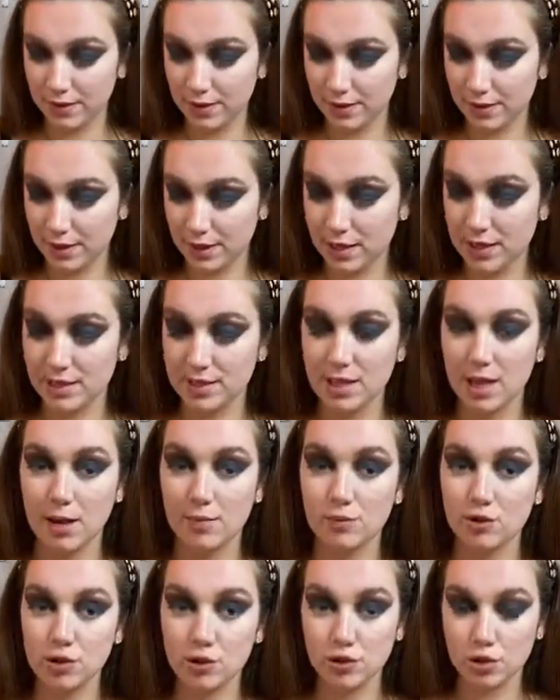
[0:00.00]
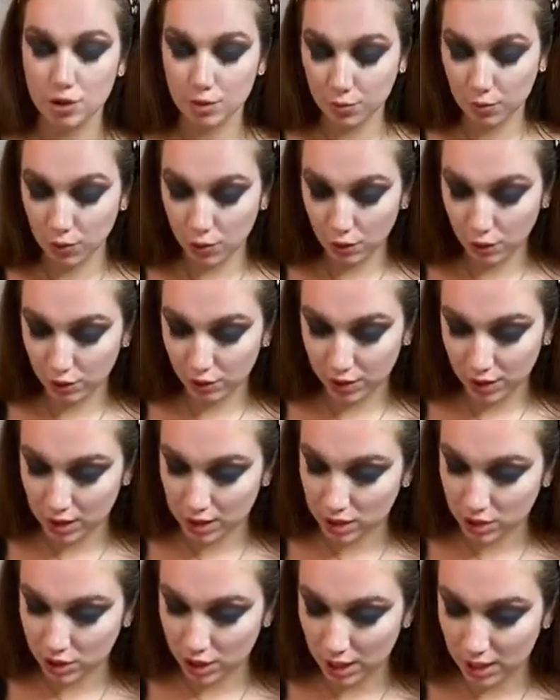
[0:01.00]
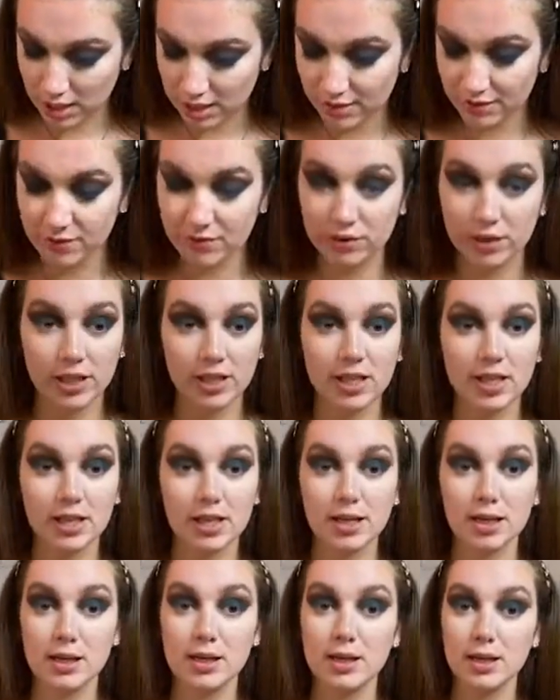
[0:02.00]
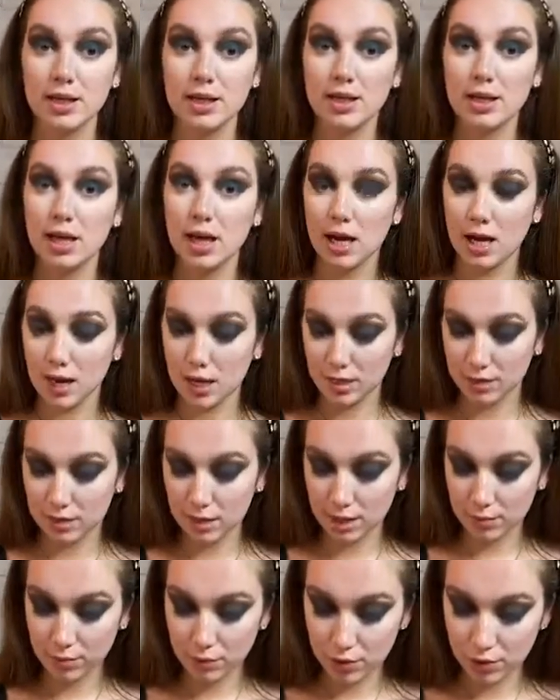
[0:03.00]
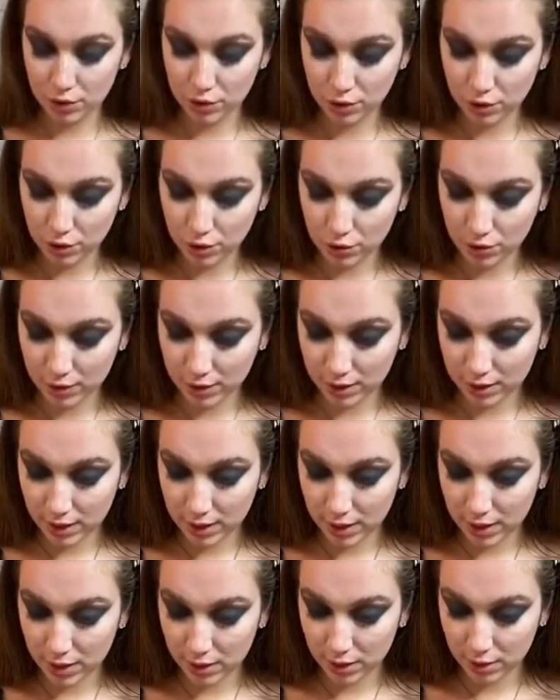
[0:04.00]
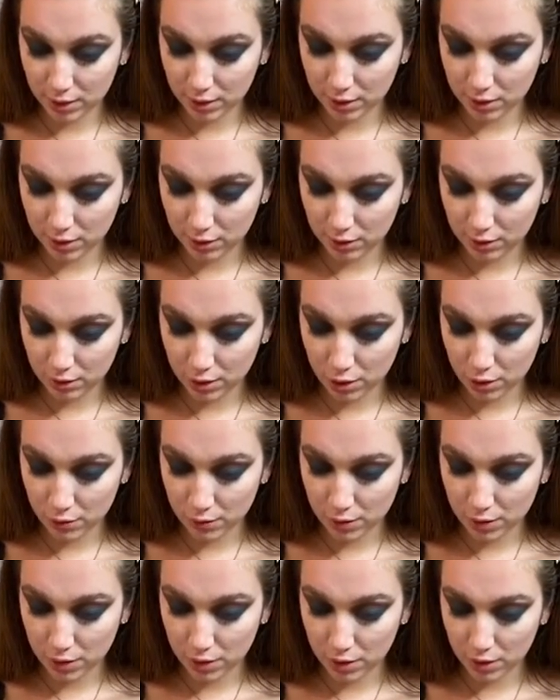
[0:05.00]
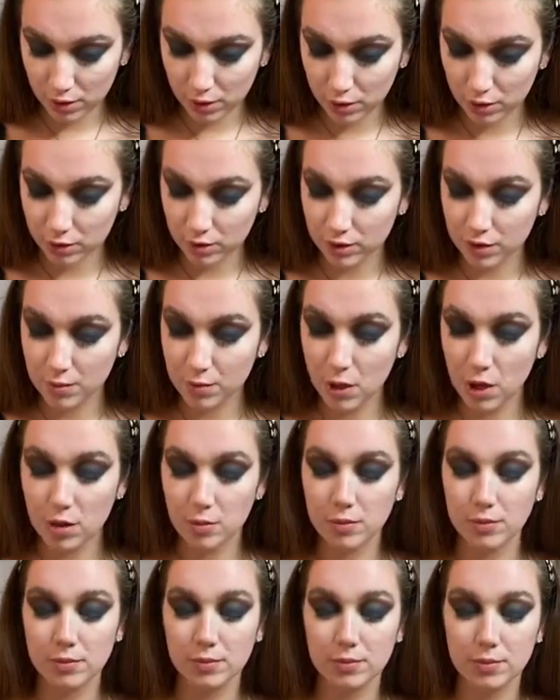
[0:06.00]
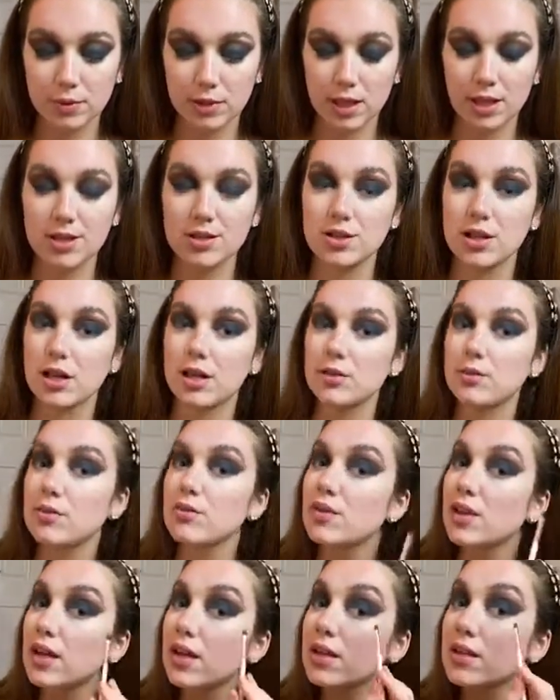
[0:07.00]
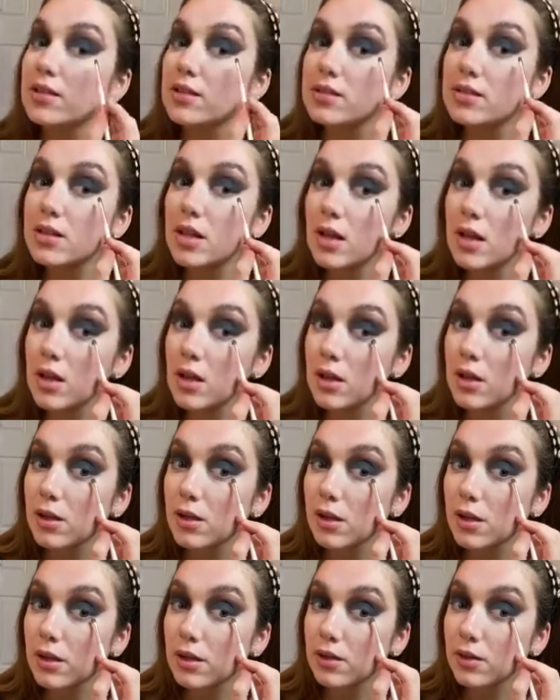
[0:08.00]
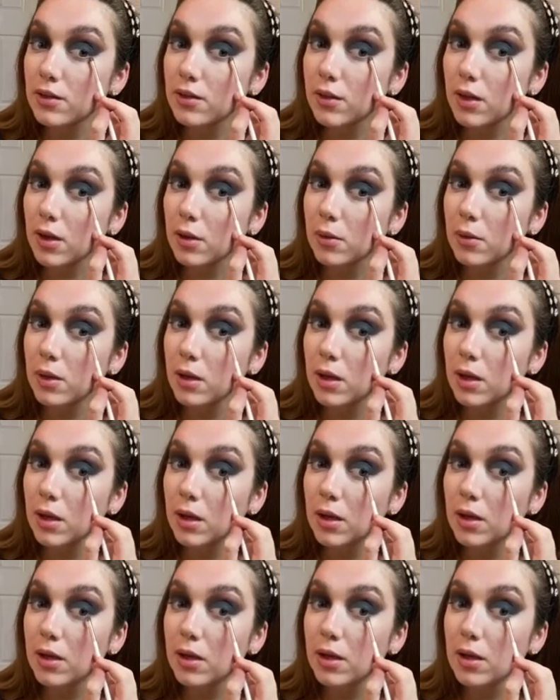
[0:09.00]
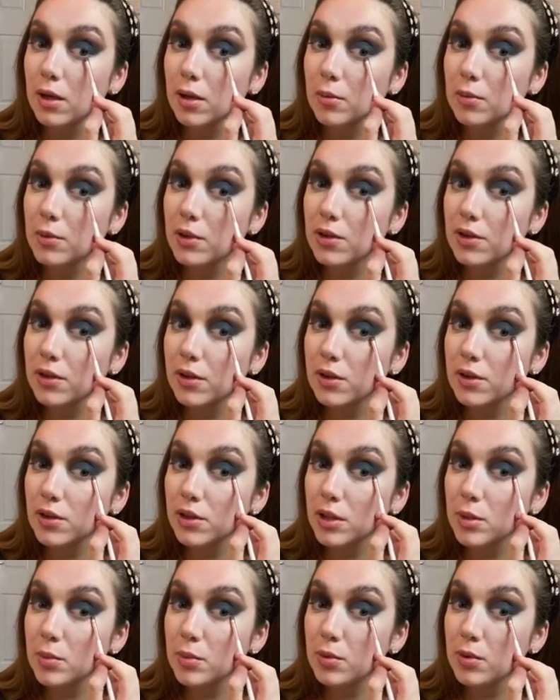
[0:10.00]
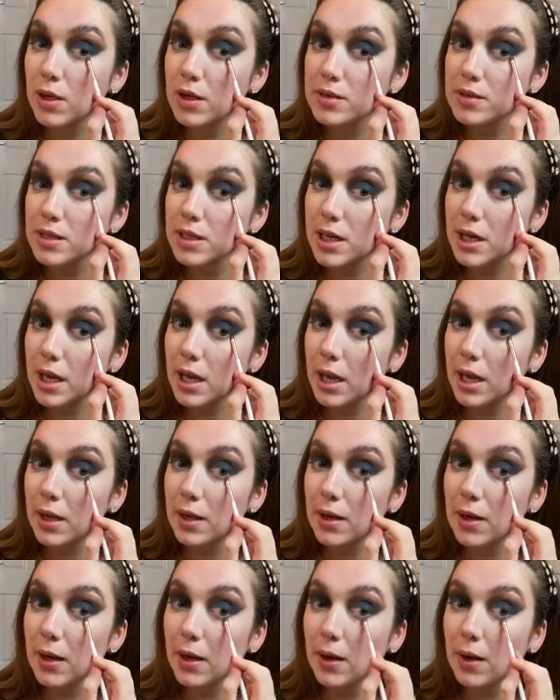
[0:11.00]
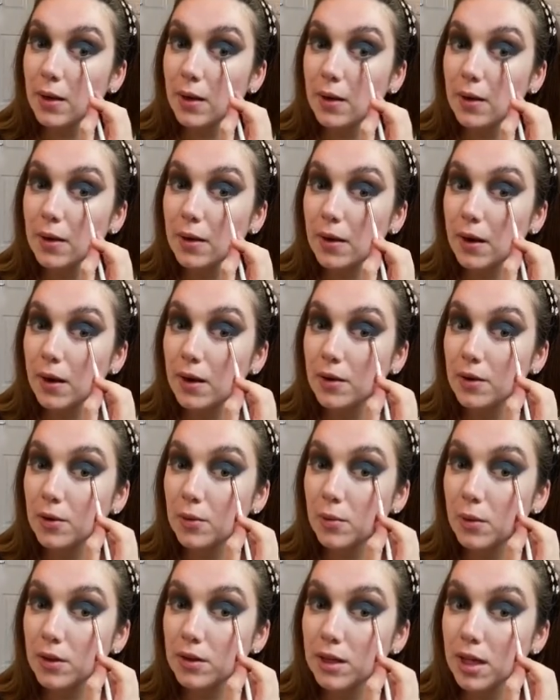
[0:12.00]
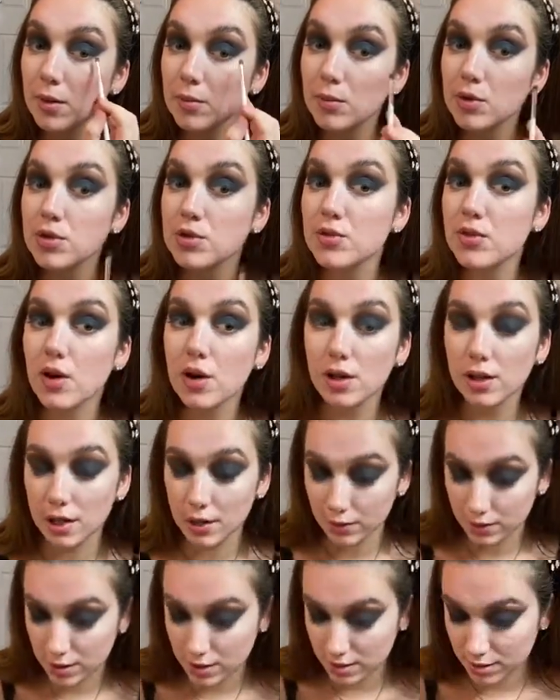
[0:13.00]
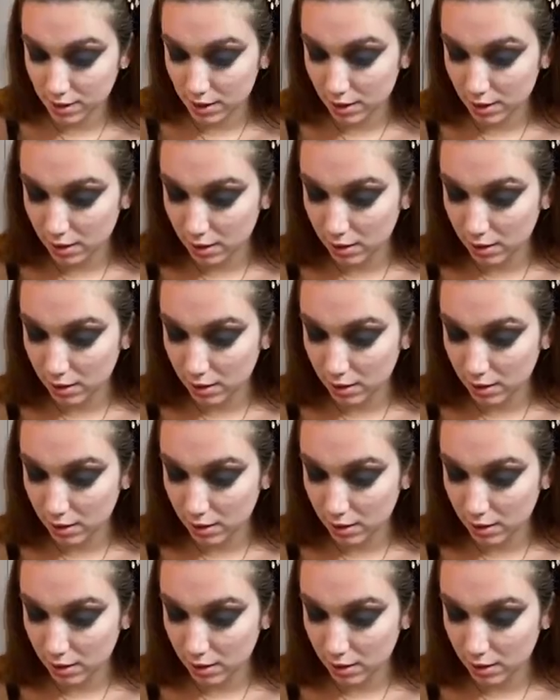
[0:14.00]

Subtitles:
This I'm just gonna put the shade Fling, and I'm just gonna quickly go along the bottom lash line with this, like so. I'm just literally pressing it in. Don't want that much fallout, you see.